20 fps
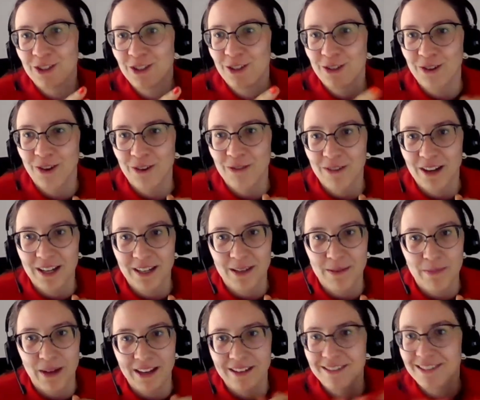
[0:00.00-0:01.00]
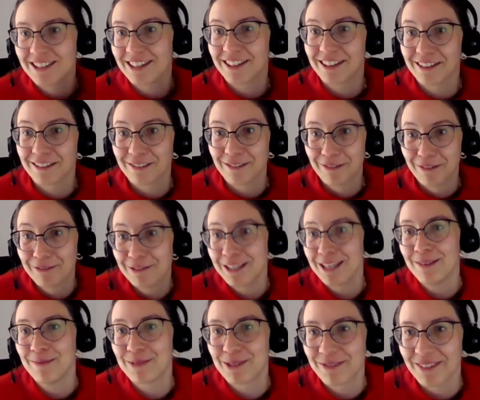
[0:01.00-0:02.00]
you're already managing
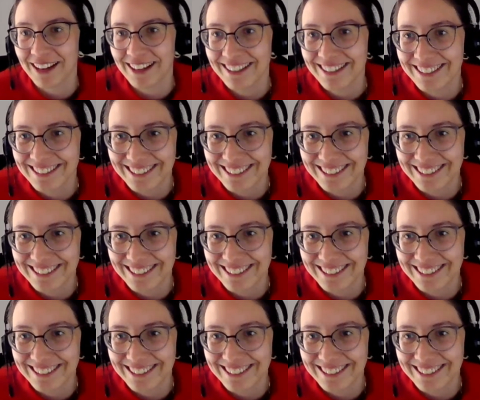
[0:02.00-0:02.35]
teams, right?